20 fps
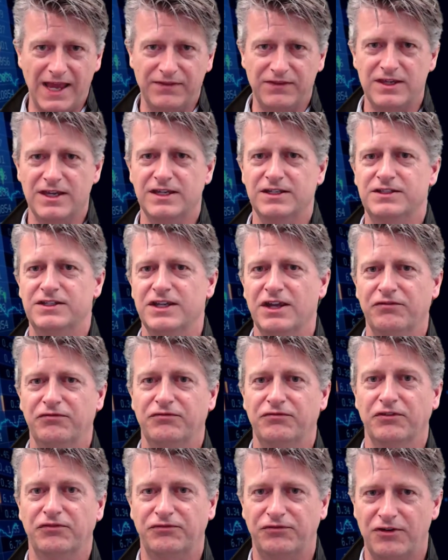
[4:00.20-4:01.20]
the ETF
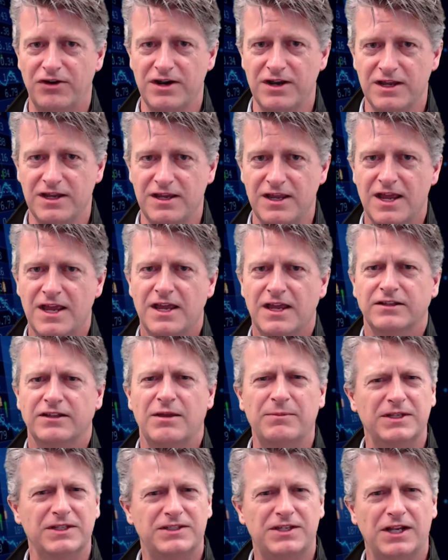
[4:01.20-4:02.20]
for free,
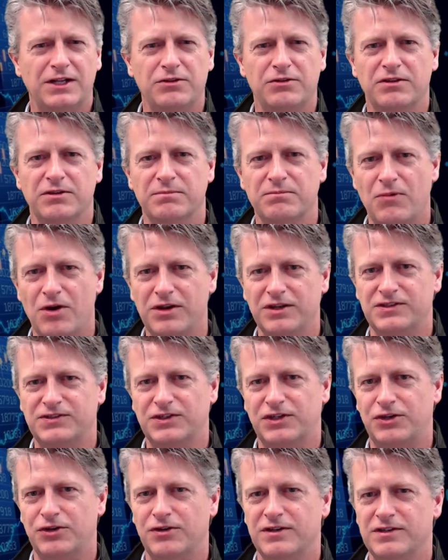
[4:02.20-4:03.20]
let me tell you that Monex
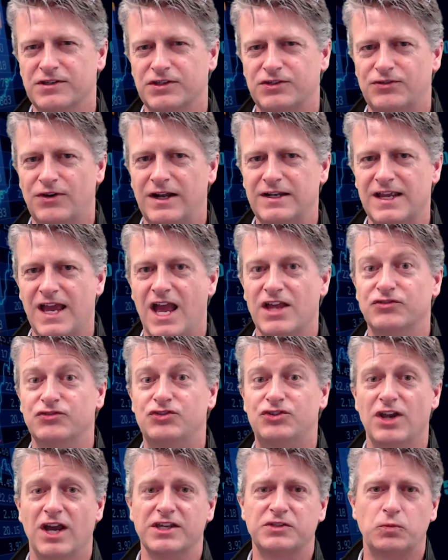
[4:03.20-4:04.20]
Securities Australia has
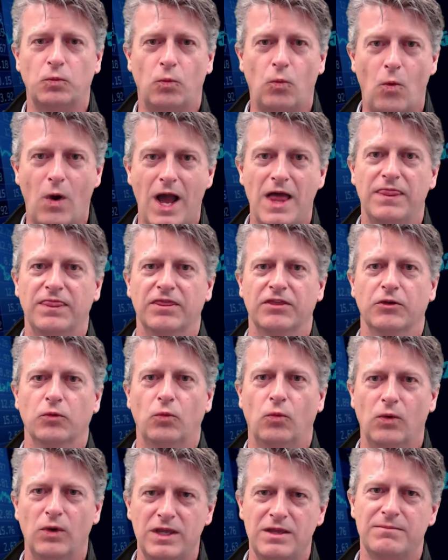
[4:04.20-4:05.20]
just won the
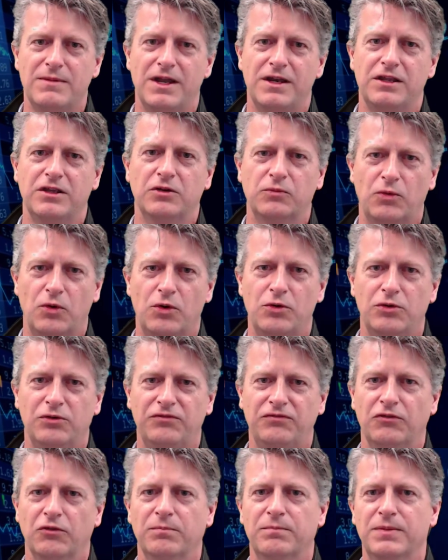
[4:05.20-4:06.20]
We Money
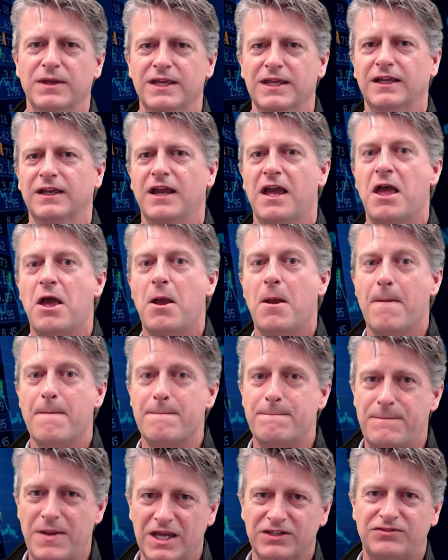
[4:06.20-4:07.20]
Award for being
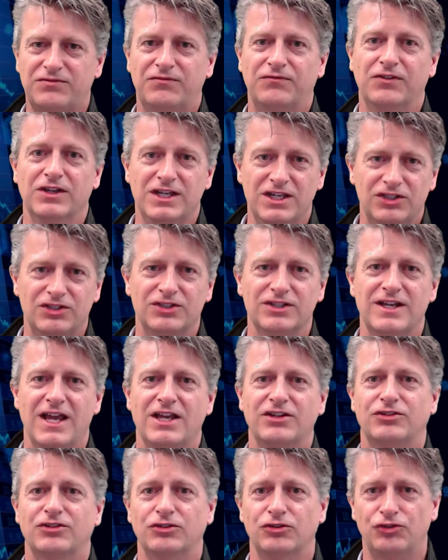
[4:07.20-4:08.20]
Best for
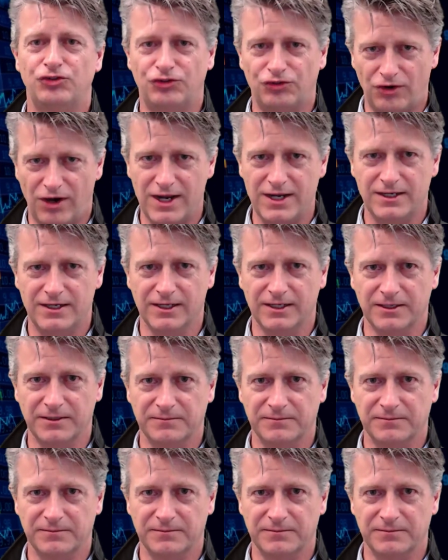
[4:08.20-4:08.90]
International Trading.